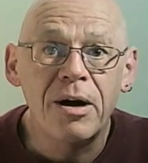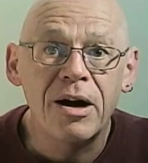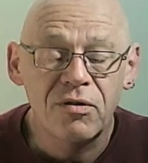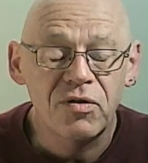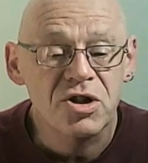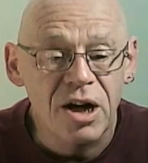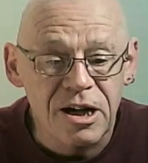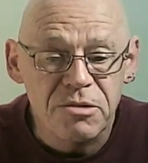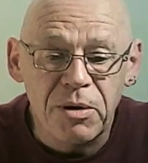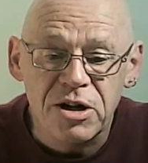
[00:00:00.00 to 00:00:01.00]
part of the
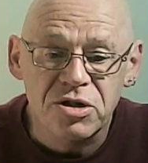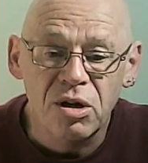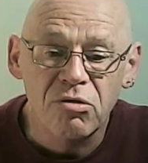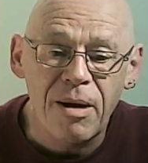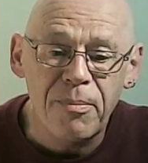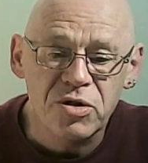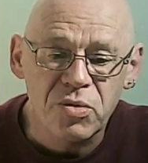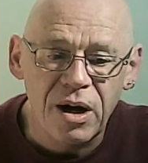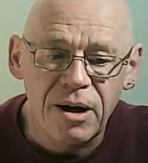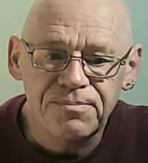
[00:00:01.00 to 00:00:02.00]
child's personal
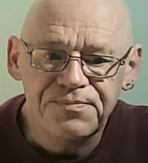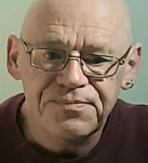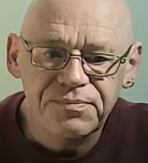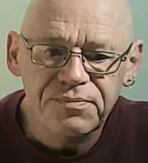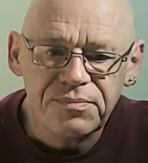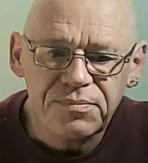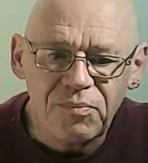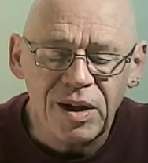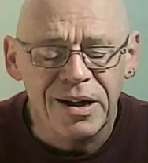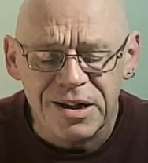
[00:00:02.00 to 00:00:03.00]
repertoire.
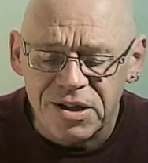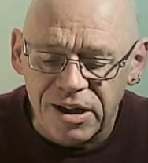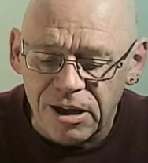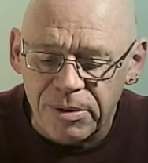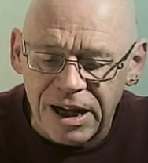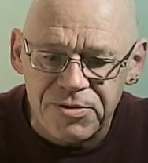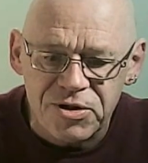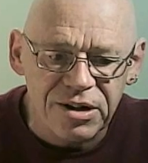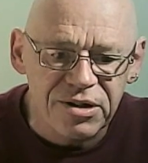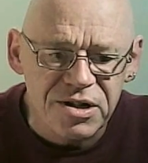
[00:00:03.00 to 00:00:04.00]
That's a little bit
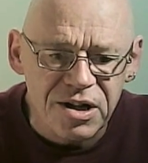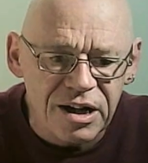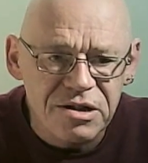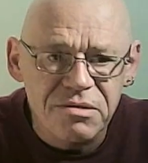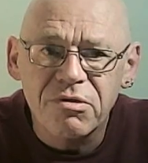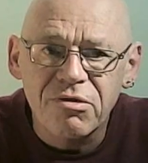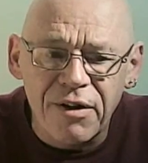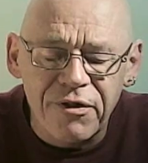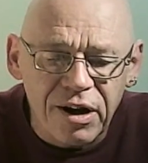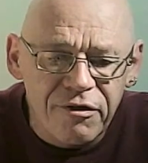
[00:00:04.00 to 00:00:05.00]
abstract. There's a nice
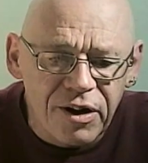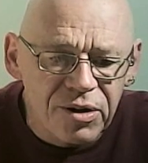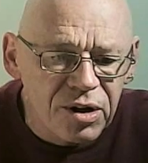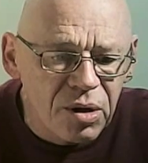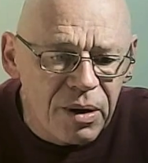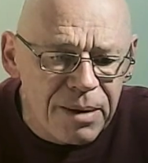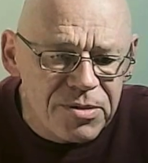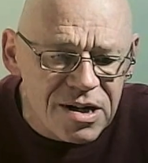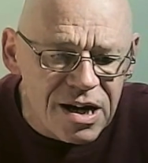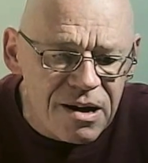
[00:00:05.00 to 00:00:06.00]
graphic I found on the web
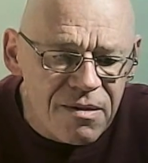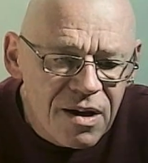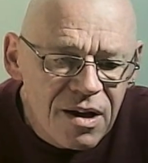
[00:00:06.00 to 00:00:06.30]
today